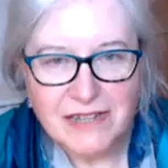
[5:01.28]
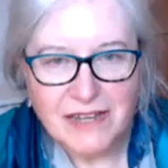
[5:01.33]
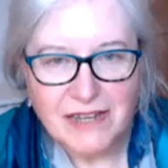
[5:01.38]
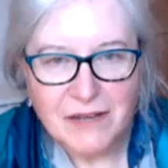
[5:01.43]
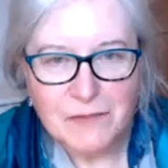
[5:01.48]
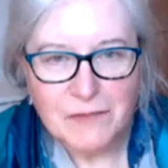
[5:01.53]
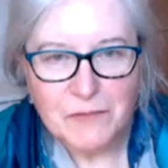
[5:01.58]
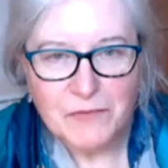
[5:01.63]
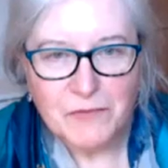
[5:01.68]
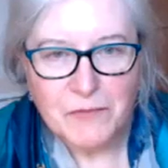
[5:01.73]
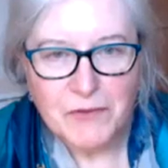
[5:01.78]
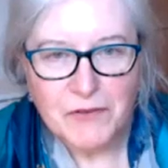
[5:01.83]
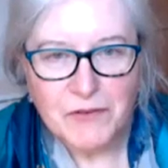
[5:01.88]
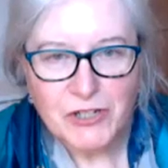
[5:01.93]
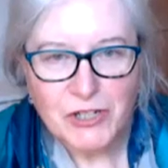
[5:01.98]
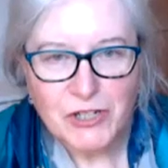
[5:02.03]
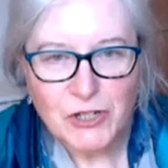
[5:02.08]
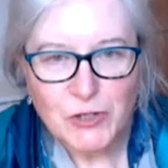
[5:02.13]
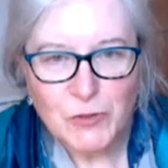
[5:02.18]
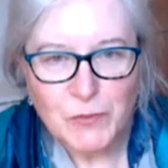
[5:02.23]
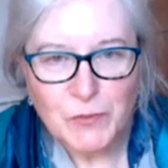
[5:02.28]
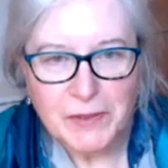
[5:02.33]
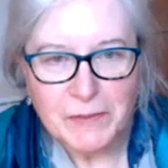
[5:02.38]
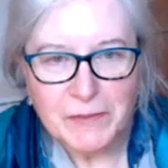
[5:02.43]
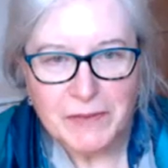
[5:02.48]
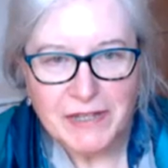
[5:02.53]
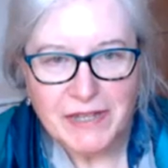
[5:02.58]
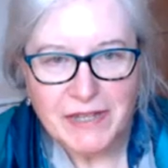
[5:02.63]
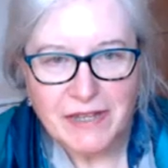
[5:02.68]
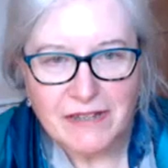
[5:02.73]
Yeah, I'm a bit of a newbie,
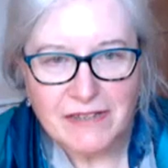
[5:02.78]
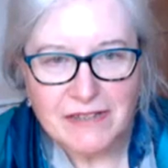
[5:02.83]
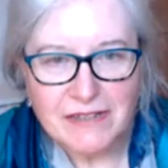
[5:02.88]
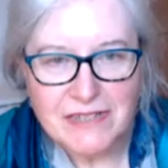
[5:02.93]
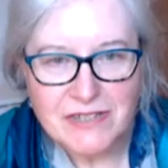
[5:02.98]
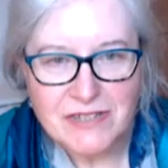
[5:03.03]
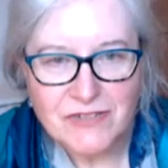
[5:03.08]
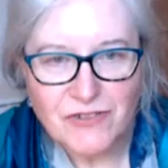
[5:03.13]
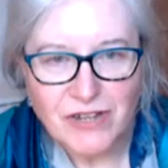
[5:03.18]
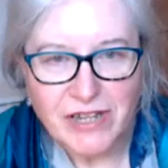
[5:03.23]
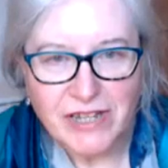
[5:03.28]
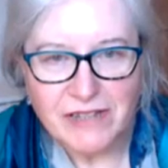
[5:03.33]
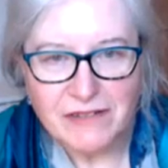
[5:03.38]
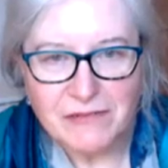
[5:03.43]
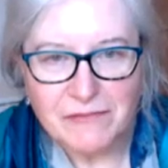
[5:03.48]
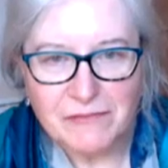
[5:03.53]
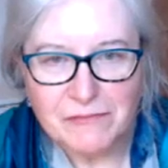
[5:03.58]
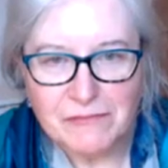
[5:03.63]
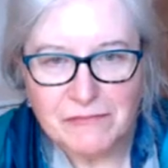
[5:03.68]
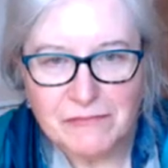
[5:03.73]
but yeah, it's great.